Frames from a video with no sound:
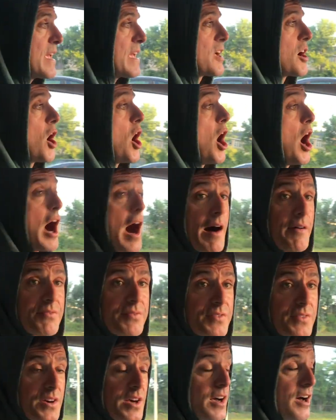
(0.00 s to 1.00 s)
week off
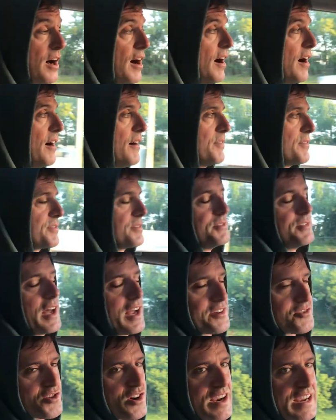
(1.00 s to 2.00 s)
of
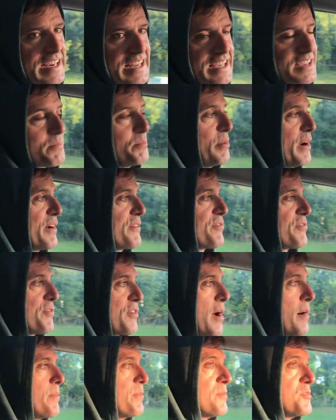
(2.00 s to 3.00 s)
not training, but
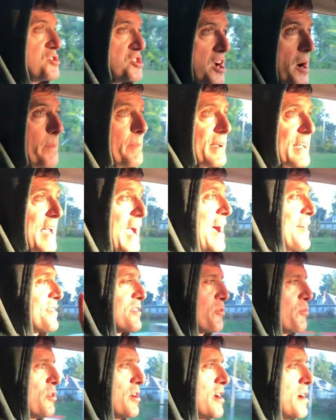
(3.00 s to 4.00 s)
from jumping at
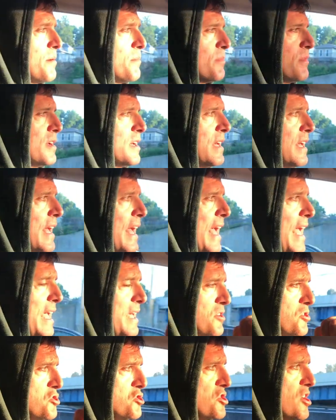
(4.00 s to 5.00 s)
the rim
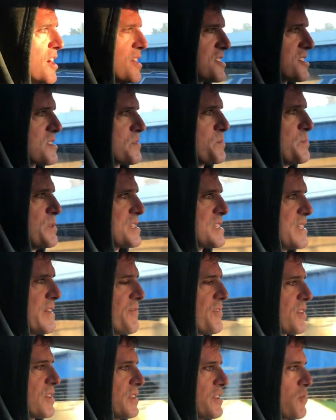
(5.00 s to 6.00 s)
and just
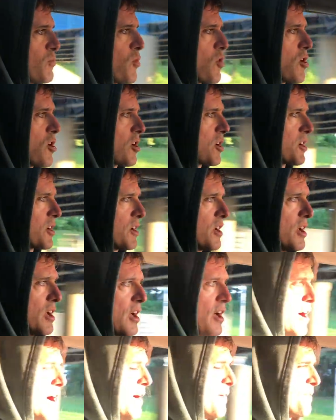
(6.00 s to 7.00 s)
specifically work
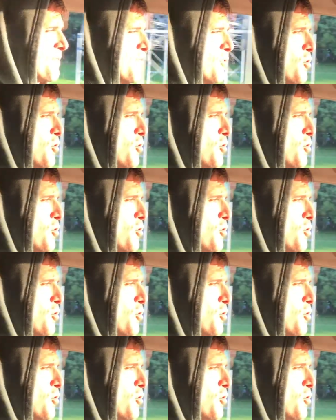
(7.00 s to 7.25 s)
a